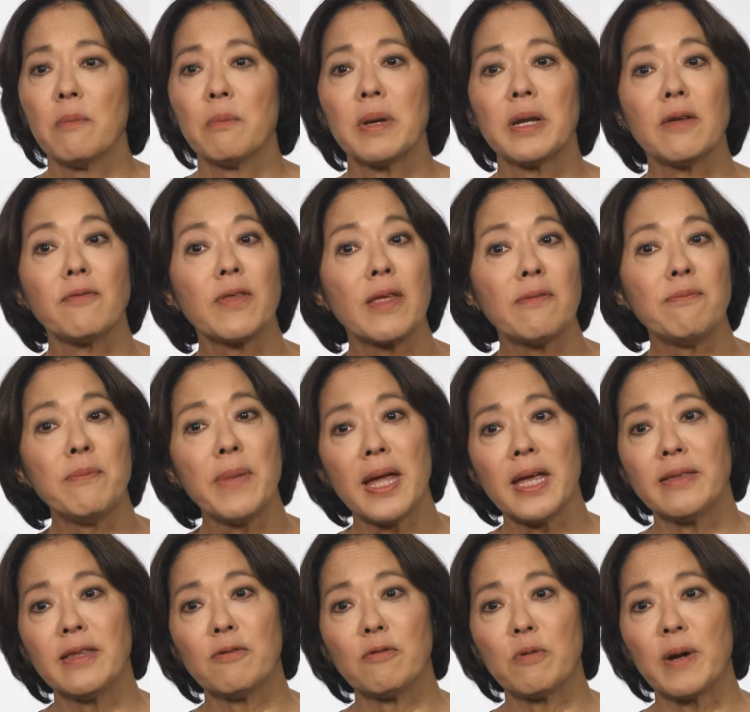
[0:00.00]
but if they've
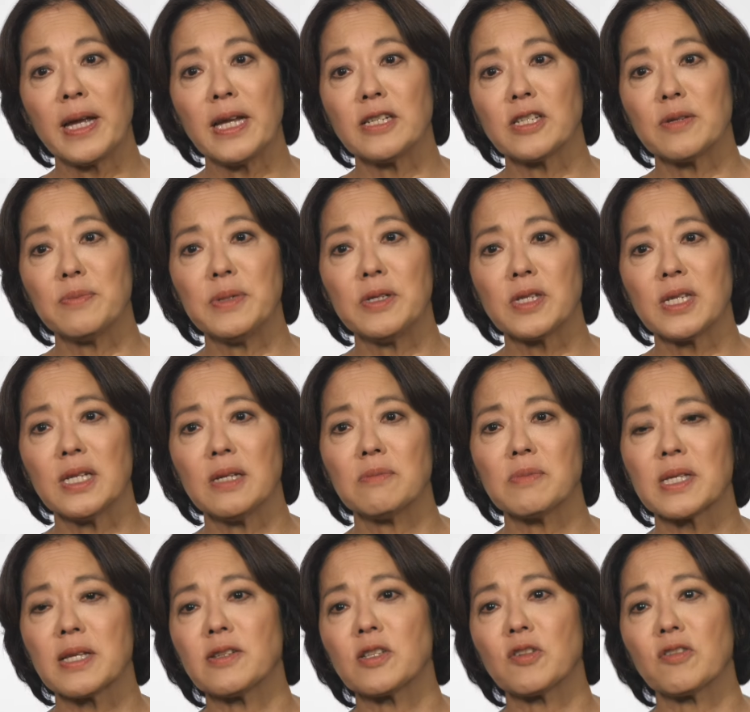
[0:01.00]
made their way into
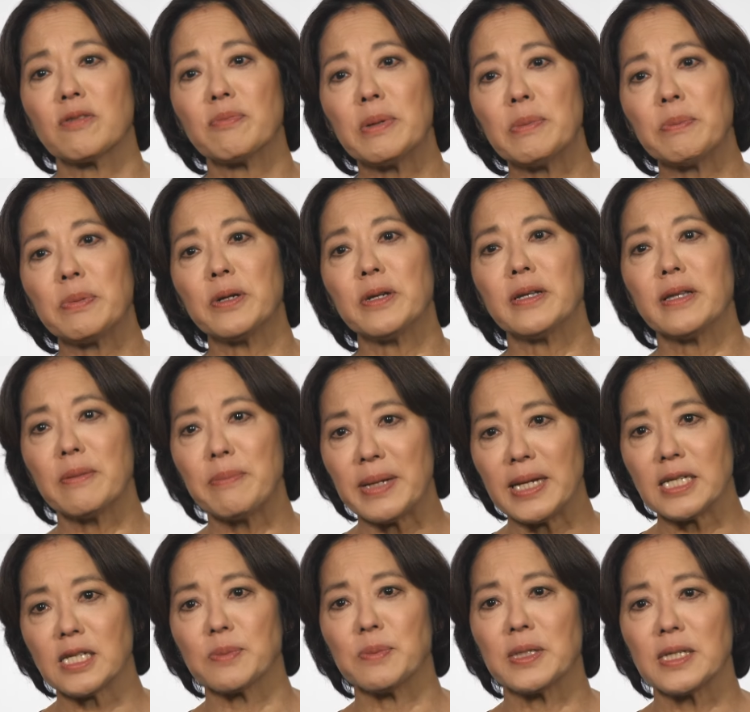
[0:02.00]
museums, they've sort of been put in the
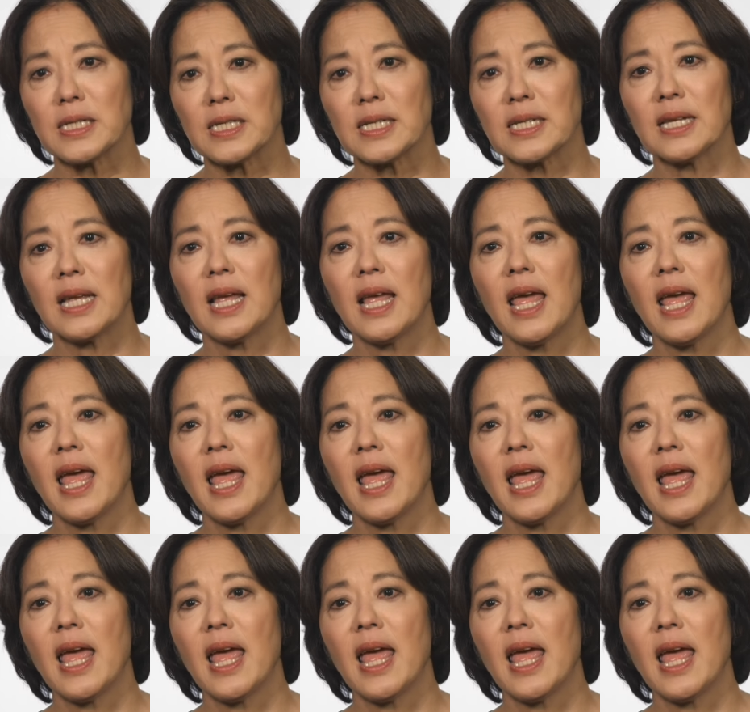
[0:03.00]
basements.